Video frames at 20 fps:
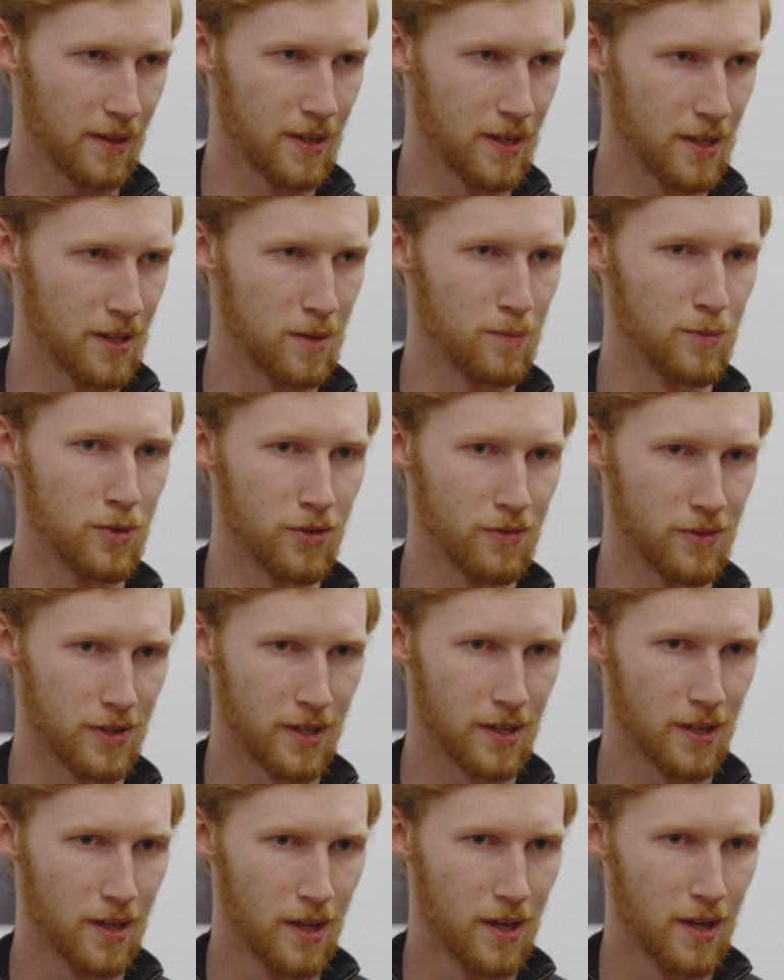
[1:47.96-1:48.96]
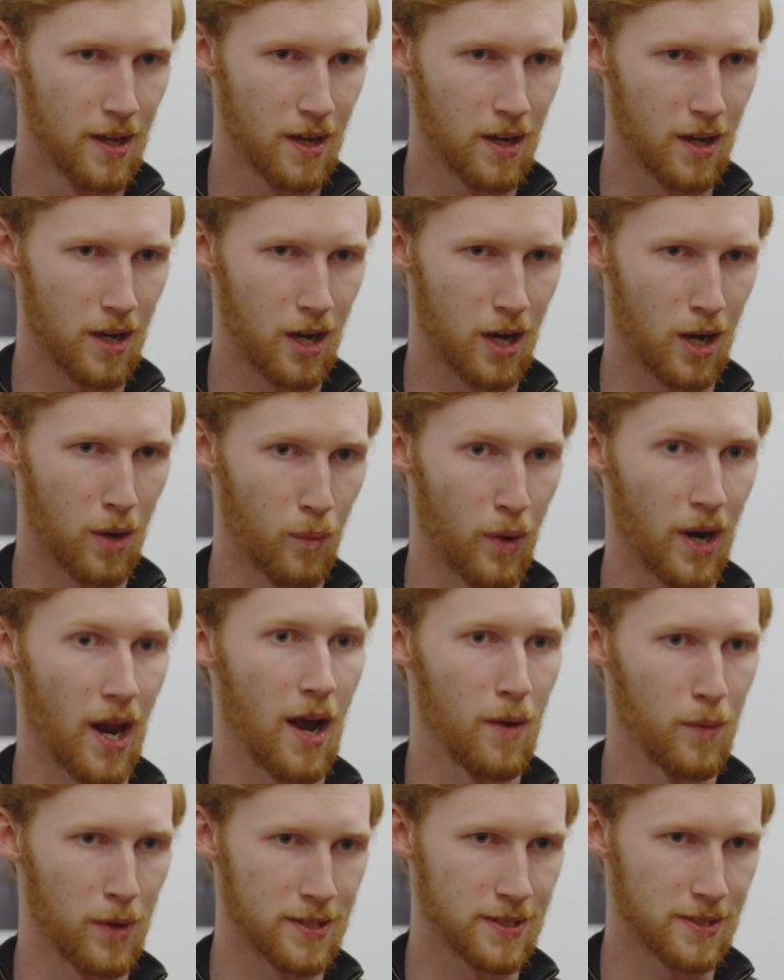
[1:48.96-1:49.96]
in the movie, when
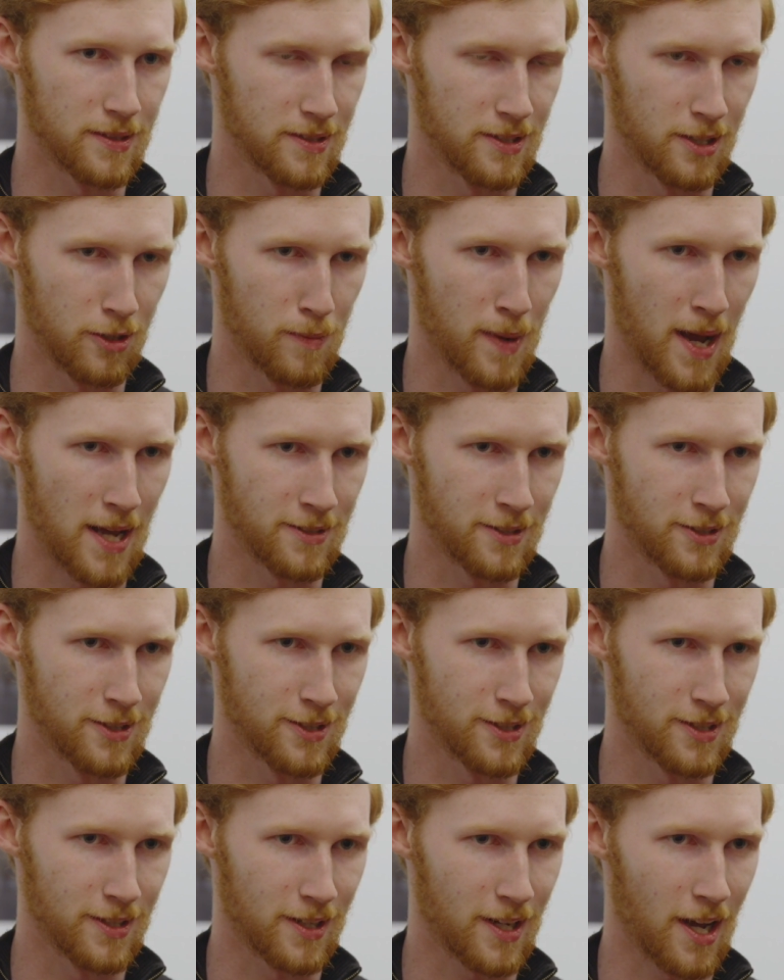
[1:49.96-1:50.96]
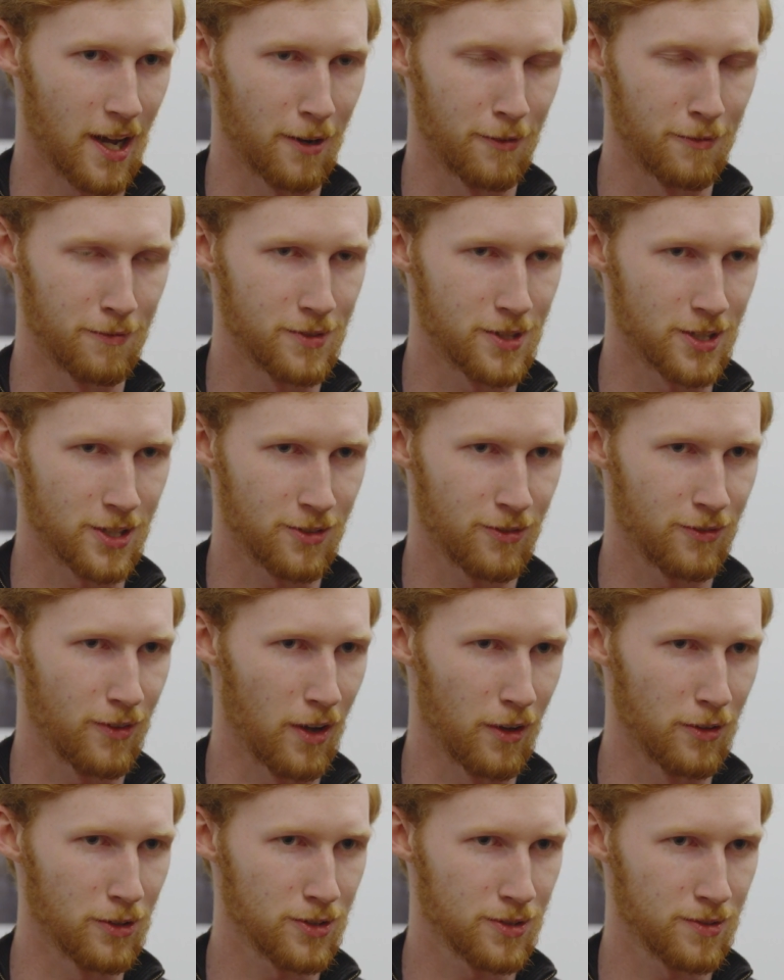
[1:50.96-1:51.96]
I went to the secret passages, it kind of just
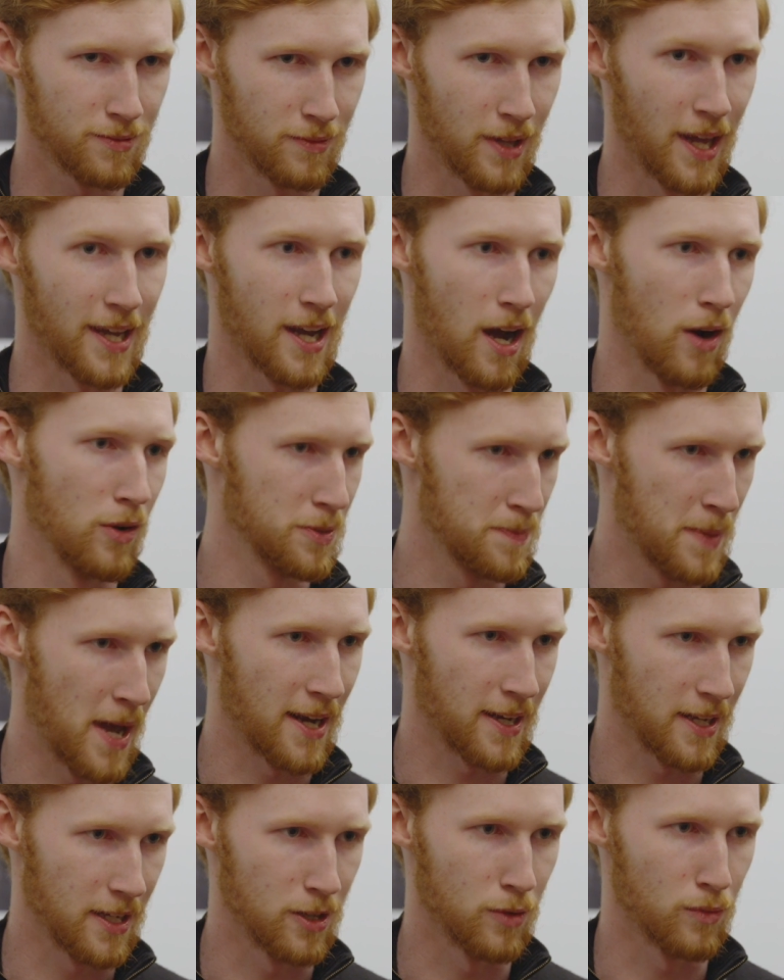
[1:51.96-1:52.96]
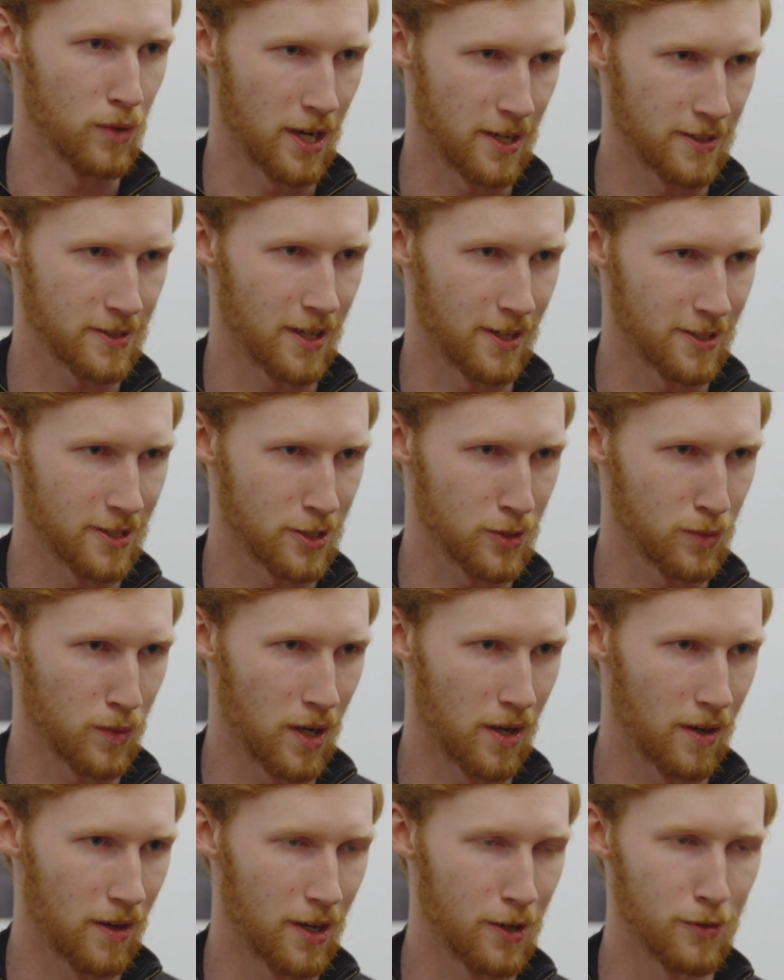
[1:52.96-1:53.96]
felt like I was back in the Renaissance as
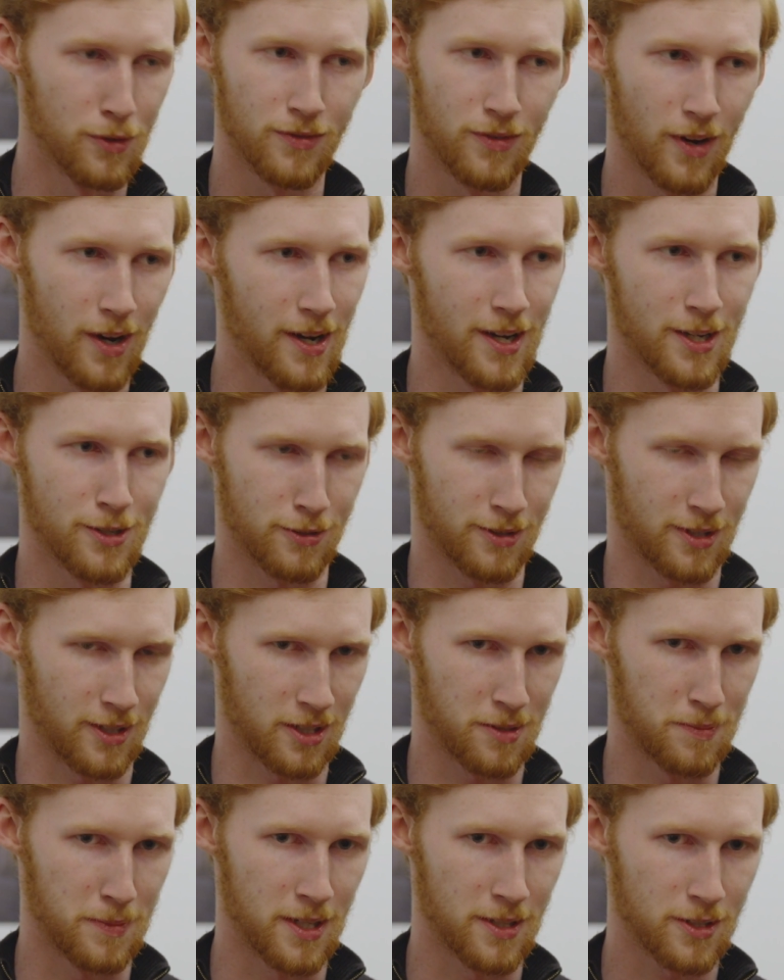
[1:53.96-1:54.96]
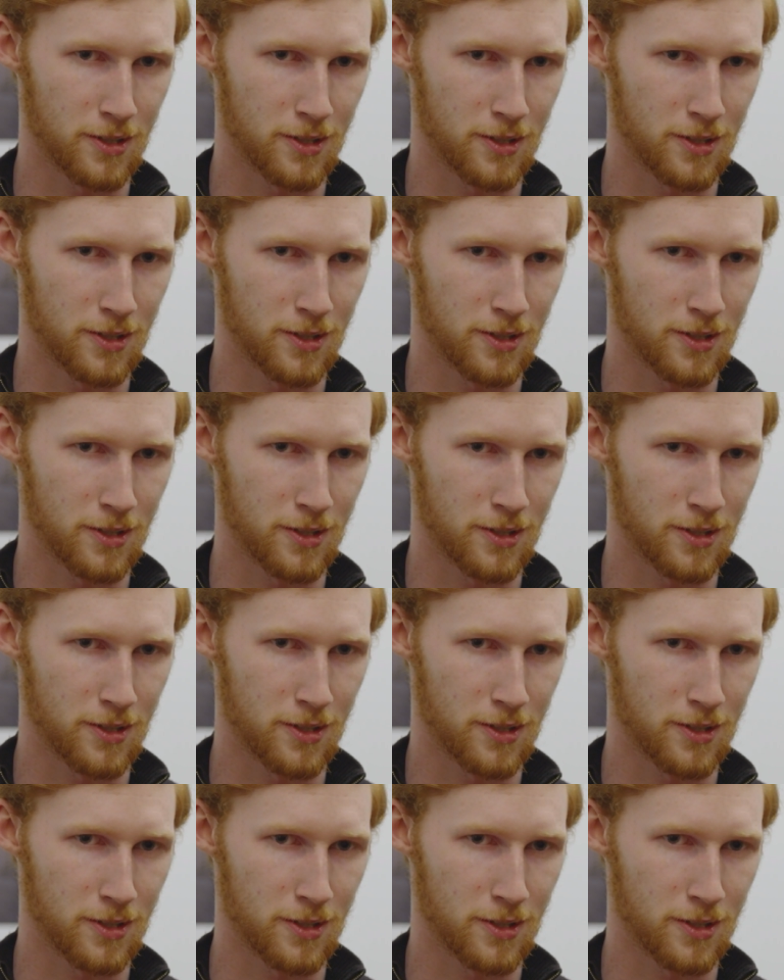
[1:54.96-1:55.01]
well, and it was very interesting to me.